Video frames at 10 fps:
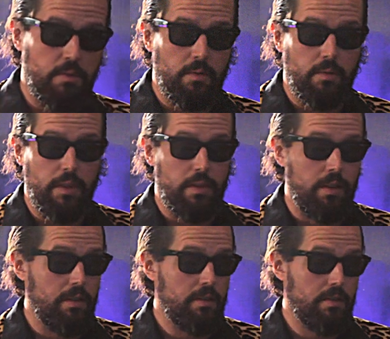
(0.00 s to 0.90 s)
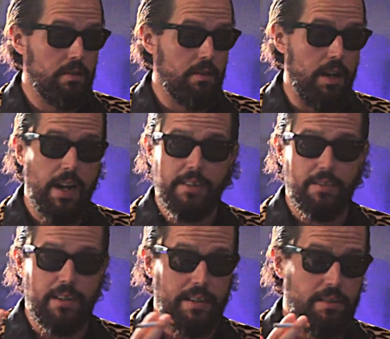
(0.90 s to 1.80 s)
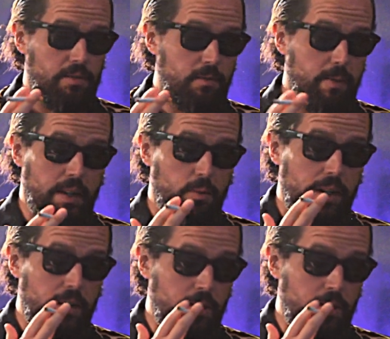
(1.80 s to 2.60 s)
with lines on it to make a window